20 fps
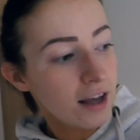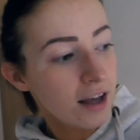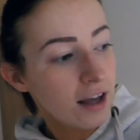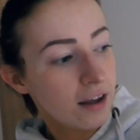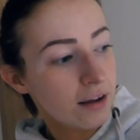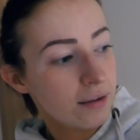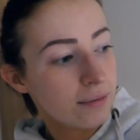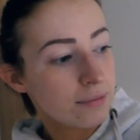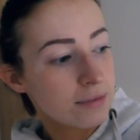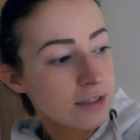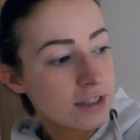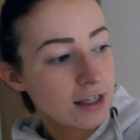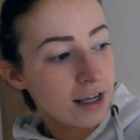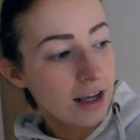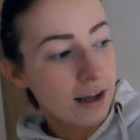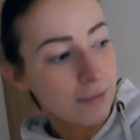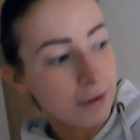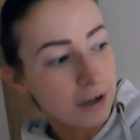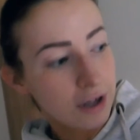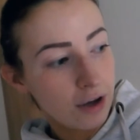So
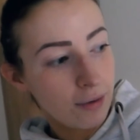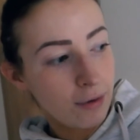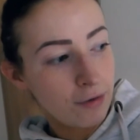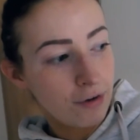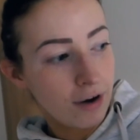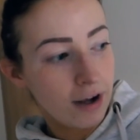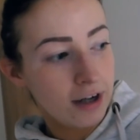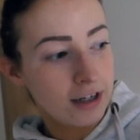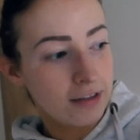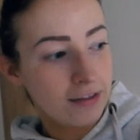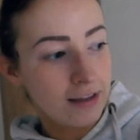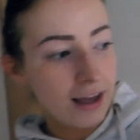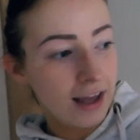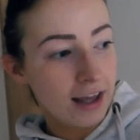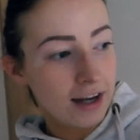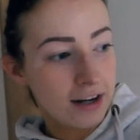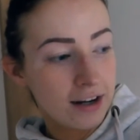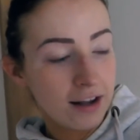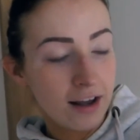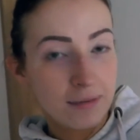yeah, I'm gonna go and run, and
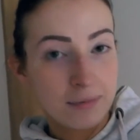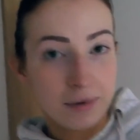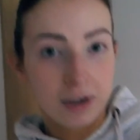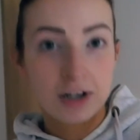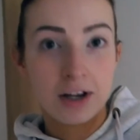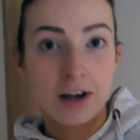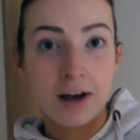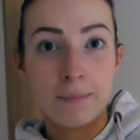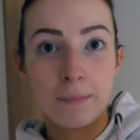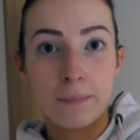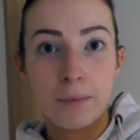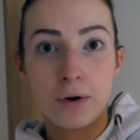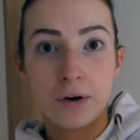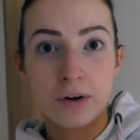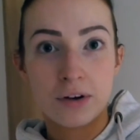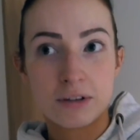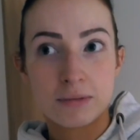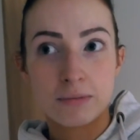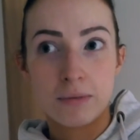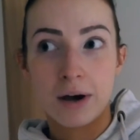then I'm gonna
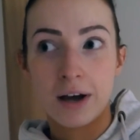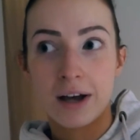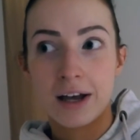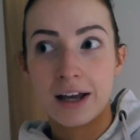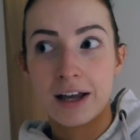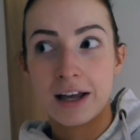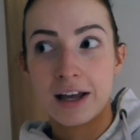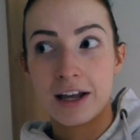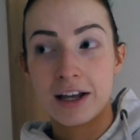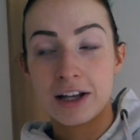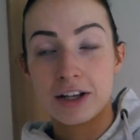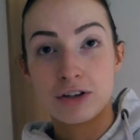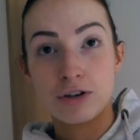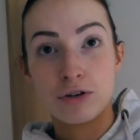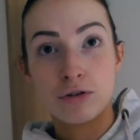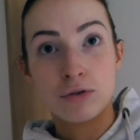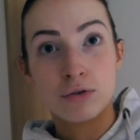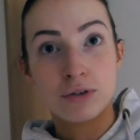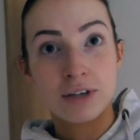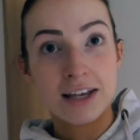unbox my
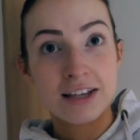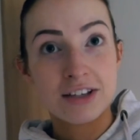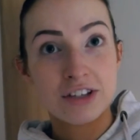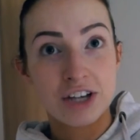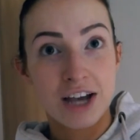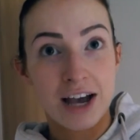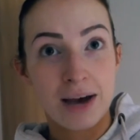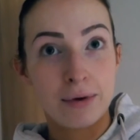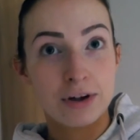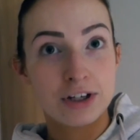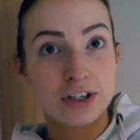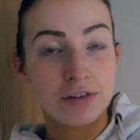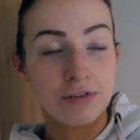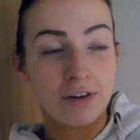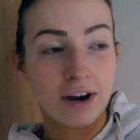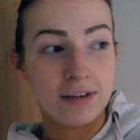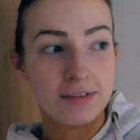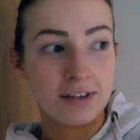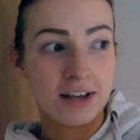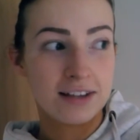new desk chair, which
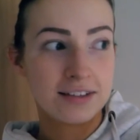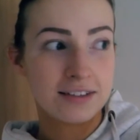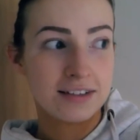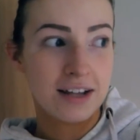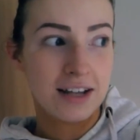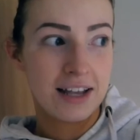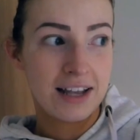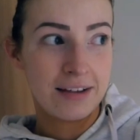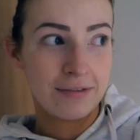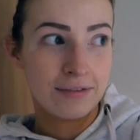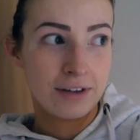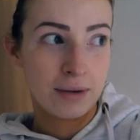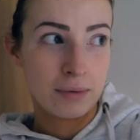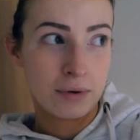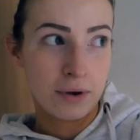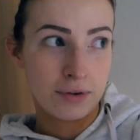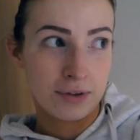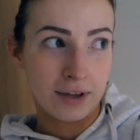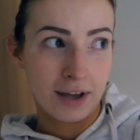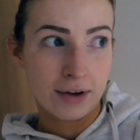arrived yesterday evening
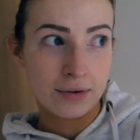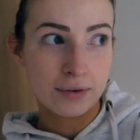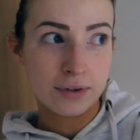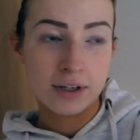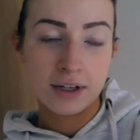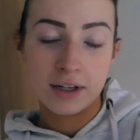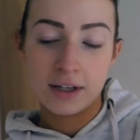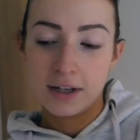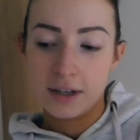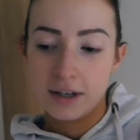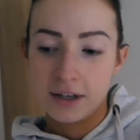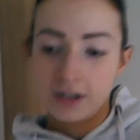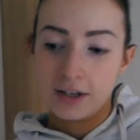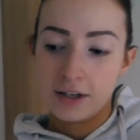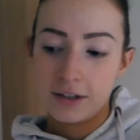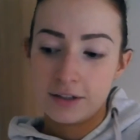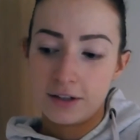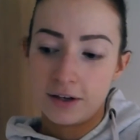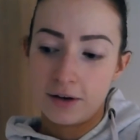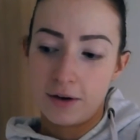when I was out.
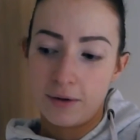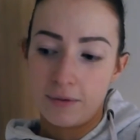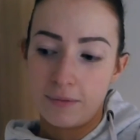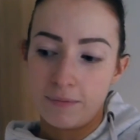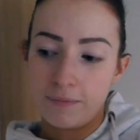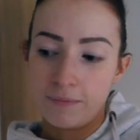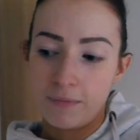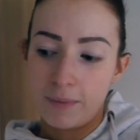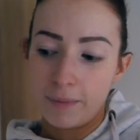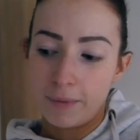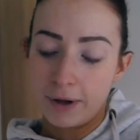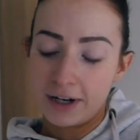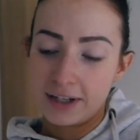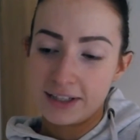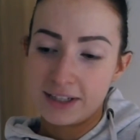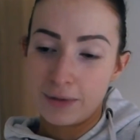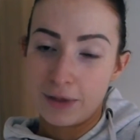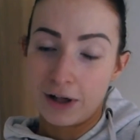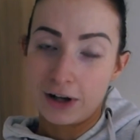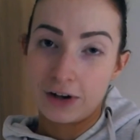So I'm gonna
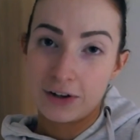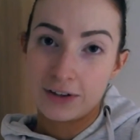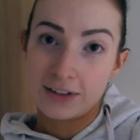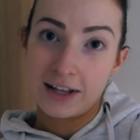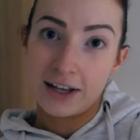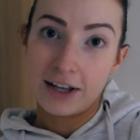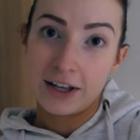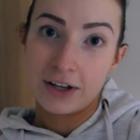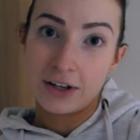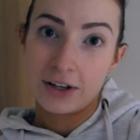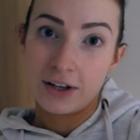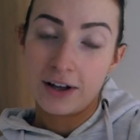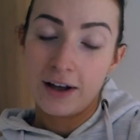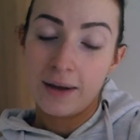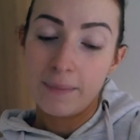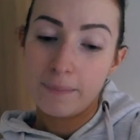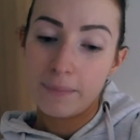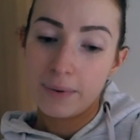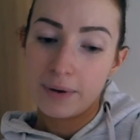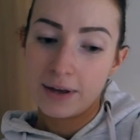see what that looks like
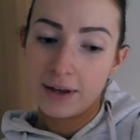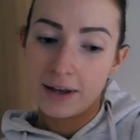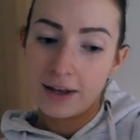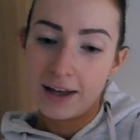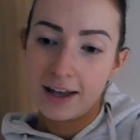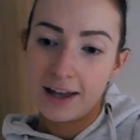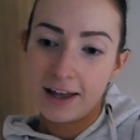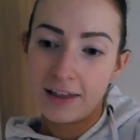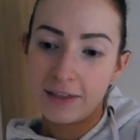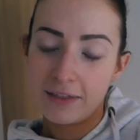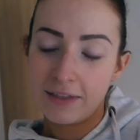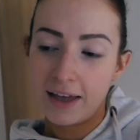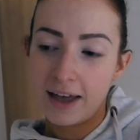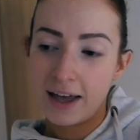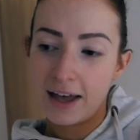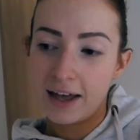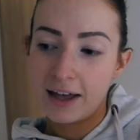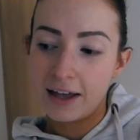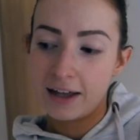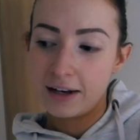up, and
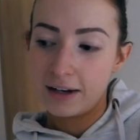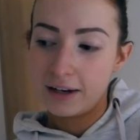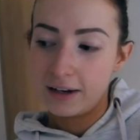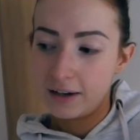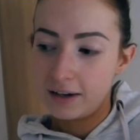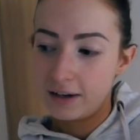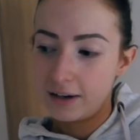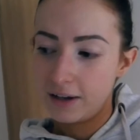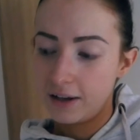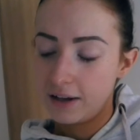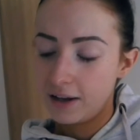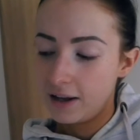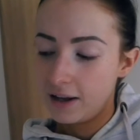then